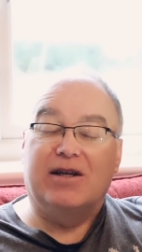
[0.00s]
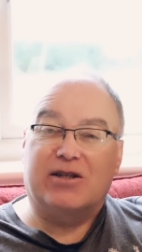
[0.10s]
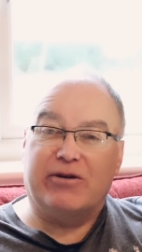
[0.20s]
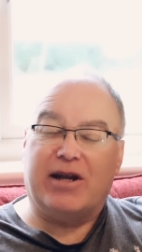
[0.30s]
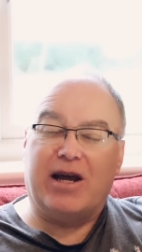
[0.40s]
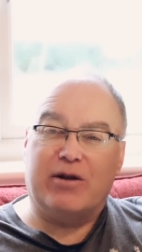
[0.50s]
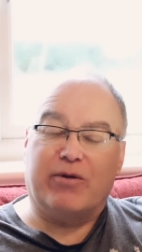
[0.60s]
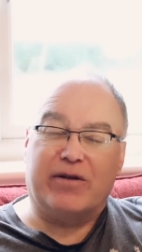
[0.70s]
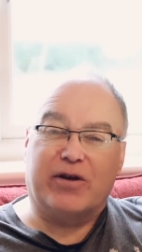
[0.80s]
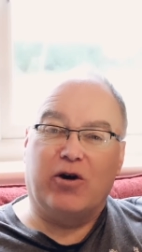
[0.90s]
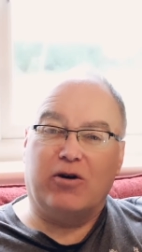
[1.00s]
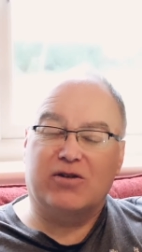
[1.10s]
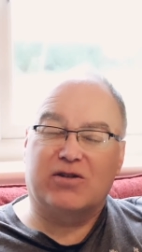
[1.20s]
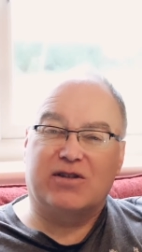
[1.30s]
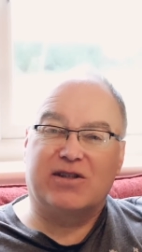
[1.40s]
So anyway the
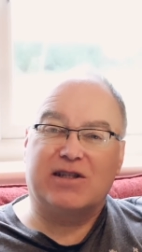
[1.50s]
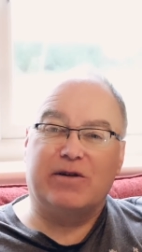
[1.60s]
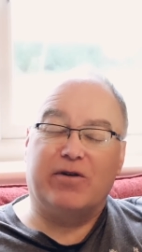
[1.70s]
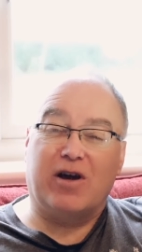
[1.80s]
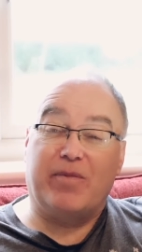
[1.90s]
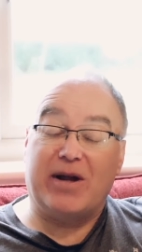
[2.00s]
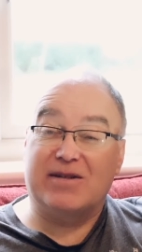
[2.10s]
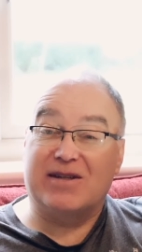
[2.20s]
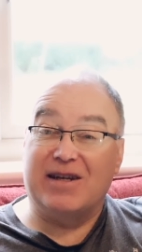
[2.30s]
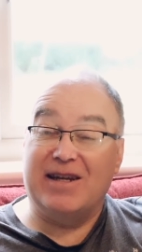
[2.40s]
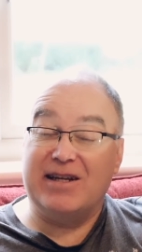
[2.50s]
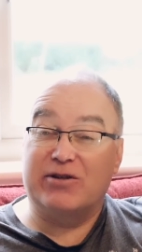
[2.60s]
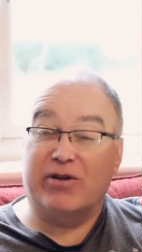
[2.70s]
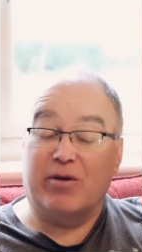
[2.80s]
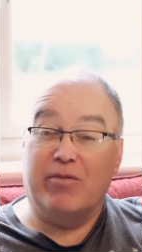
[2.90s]
cost 65 pence a
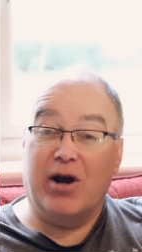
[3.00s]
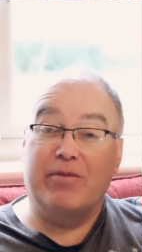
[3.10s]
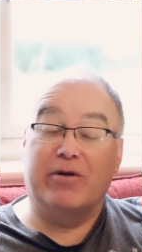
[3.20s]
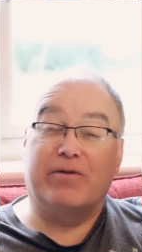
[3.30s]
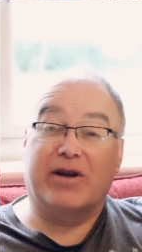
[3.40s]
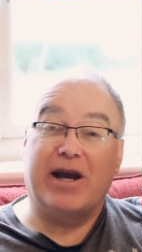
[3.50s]
litre at the moment for